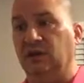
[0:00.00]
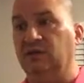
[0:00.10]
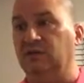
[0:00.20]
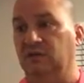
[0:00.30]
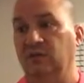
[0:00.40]

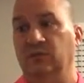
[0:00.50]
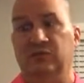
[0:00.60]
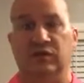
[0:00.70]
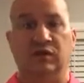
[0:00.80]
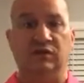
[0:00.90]

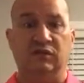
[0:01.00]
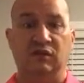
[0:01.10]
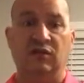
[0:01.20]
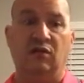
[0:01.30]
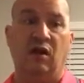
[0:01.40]
consumers, to
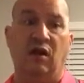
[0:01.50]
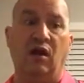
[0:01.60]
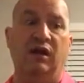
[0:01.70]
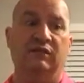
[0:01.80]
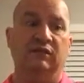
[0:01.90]
continue to
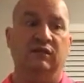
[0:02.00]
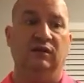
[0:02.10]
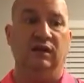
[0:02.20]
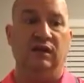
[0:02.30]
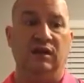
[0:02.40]

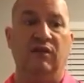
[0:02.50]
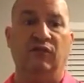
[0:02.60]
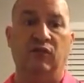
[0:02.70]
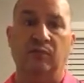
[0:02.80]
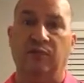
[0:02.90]
constantly and
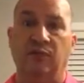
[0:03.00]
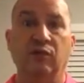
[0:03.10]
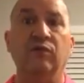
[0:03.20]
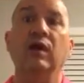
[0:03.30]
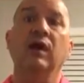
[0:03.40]
never
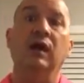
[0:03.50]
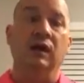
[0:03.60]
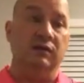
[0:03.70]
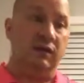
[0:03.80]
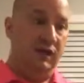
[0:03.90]
improve
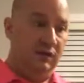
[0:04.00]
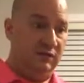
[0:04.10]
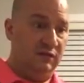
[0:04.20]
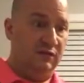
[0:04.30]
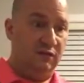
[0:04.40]
and to
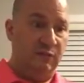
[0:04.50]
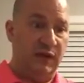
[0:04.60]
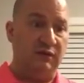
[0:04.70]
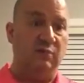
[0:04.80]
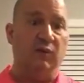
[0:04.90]

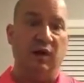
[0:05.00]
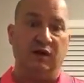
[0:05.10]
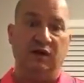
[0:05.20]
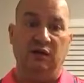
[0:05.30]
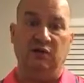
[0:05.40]
anticipate the
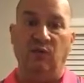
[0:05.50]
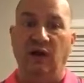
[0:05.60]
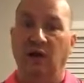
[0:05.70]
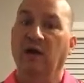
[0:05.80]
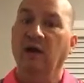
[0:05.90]
market as
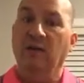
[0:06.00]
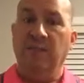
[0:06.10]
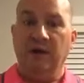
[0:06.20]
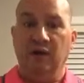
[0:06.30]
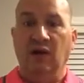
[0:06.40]
well.
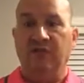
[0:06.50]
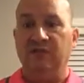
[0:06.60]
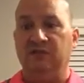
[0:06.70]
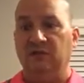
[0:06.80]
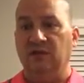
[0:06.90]
But
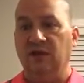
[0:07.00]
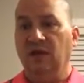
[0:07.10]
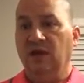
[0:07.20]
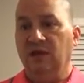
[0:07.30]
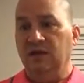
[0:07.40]

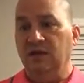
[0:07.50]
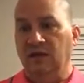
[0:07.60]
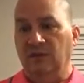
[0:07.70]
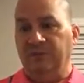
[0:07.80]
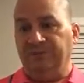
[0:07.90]
obviously
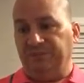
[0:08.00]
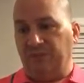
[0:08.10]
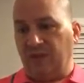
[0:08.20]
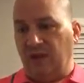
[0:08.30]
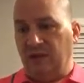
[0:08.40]

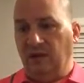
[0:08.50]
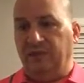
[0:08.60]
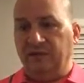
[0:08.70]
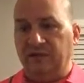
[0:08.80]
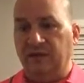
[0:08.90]

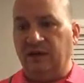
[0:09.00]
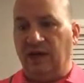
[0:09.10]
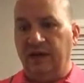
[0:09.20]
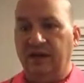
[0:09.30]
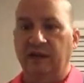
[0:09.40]

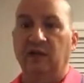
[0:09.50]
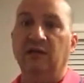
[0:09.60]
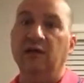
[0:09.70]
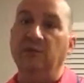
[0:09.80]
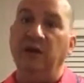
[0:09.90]
kind of getting a
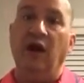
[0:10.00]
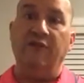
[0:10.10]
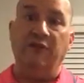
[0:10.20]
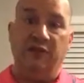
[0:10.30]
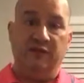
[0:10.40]
little bit
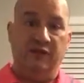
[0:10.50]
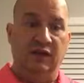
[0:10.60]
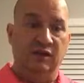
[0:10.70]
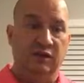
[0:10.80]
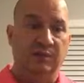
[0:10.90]
off on a
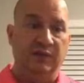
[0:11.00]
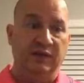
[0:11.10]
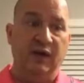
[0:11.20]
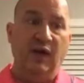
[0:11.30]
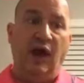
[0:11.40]
tangent,
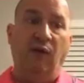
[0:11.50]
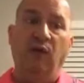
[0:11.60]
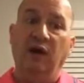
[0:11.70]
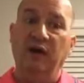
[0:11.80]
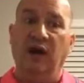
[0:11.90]
but I
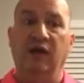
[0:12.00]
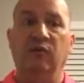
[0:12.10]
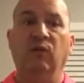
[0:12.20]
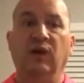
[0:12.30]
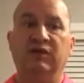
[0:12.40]

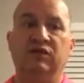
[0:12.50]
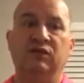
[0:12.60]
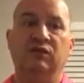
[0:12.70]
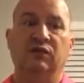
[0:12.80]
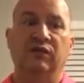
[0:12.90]
want
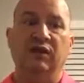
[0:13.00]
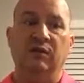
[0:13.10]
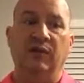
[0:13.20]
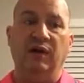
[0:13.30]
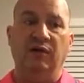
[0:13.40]
you to
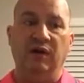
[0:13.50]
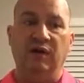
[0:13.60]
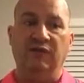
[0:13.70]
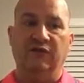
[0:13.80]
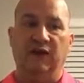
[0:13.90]
think about,
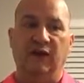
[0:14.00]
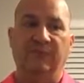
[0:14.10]
if